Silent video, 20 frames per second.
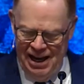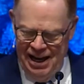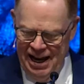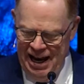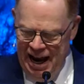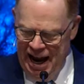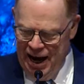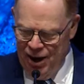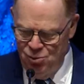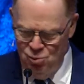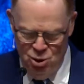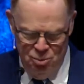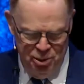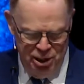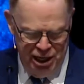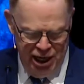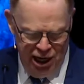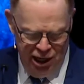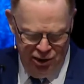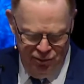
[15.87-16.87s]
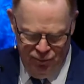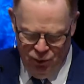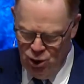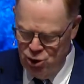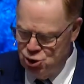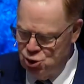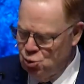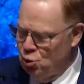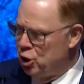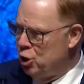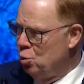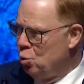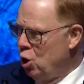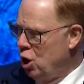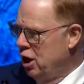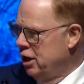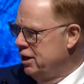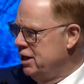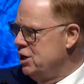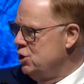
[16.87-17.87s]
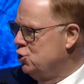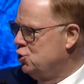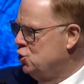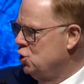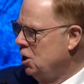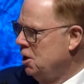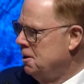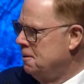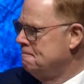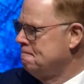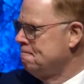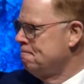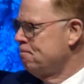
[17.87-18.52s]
and we begin in verse 21. These uh,